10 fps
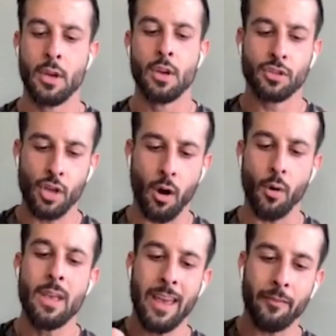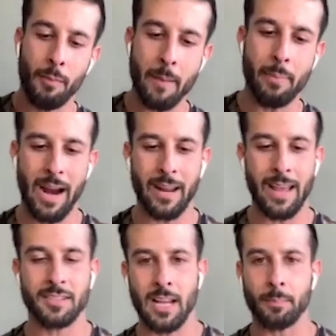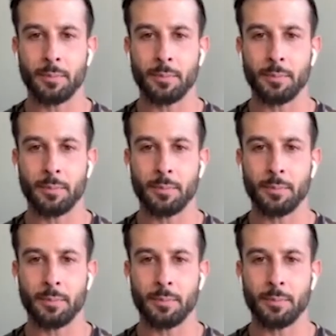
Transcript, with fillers: So if my body had stopped,